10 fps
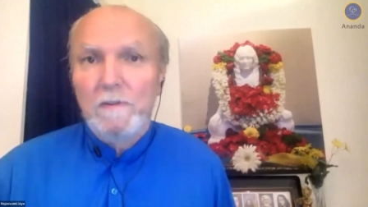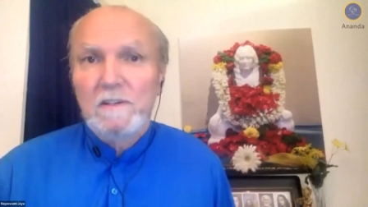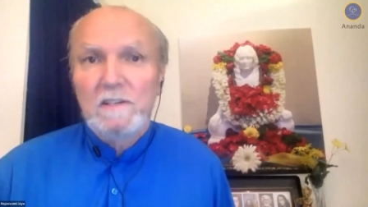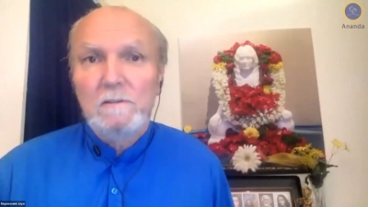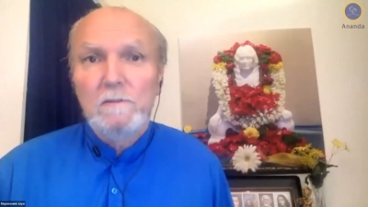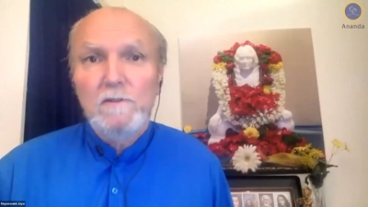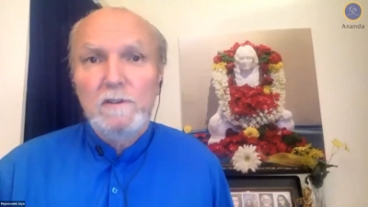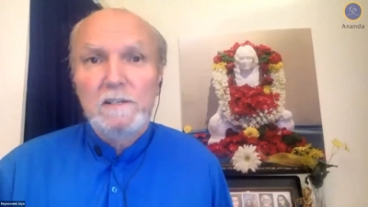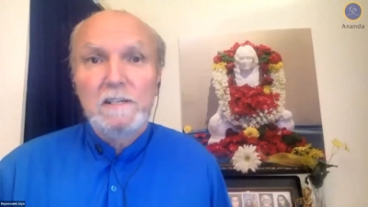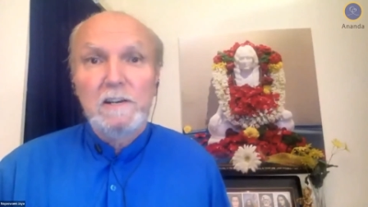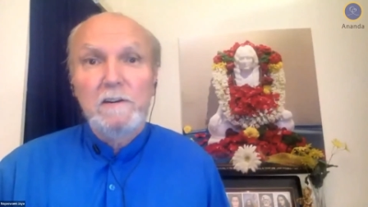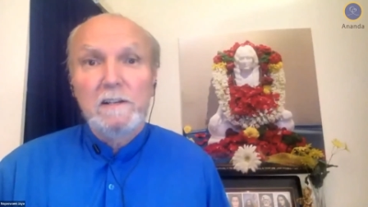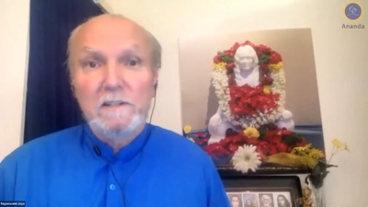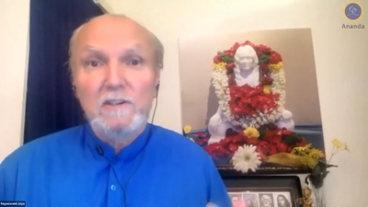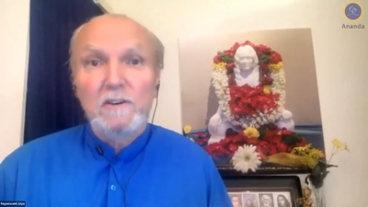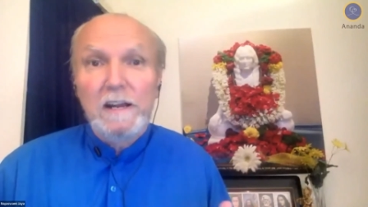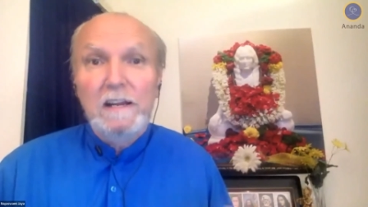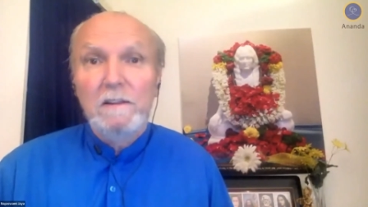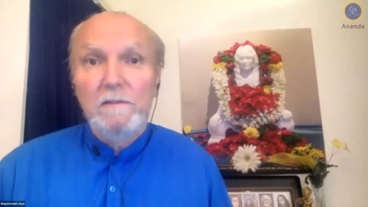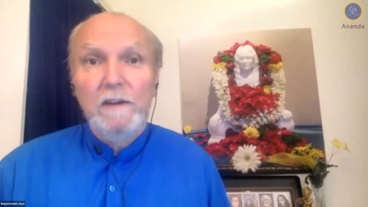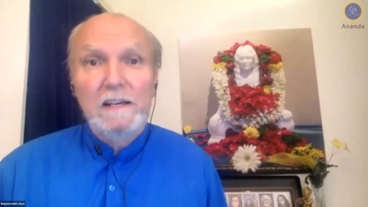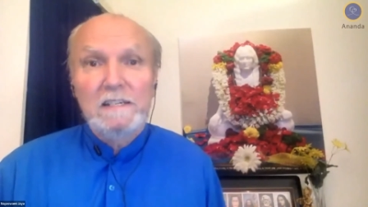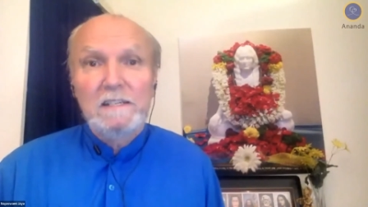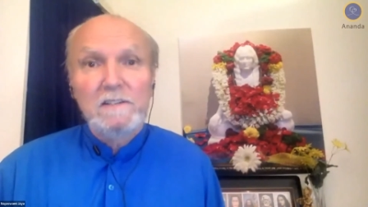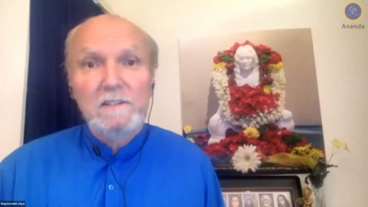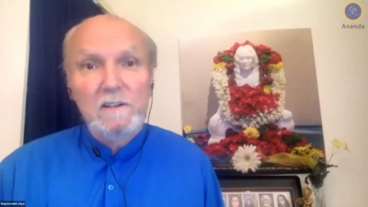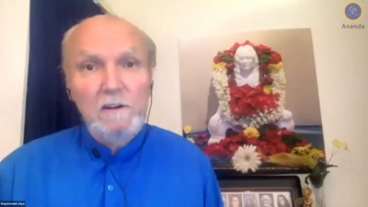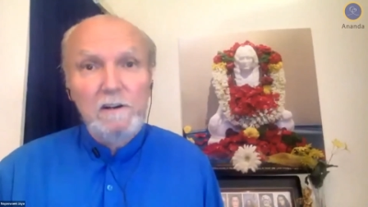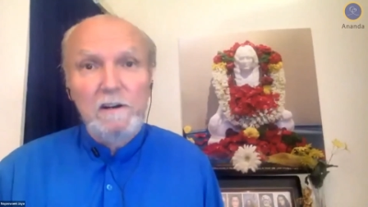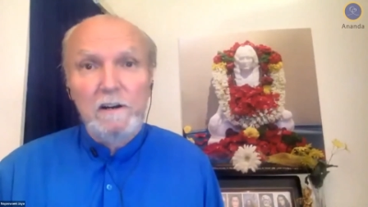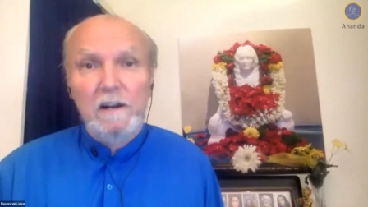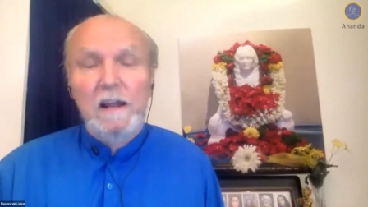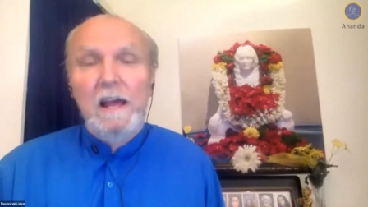the solution is staring us straight in the face, doesn't occur.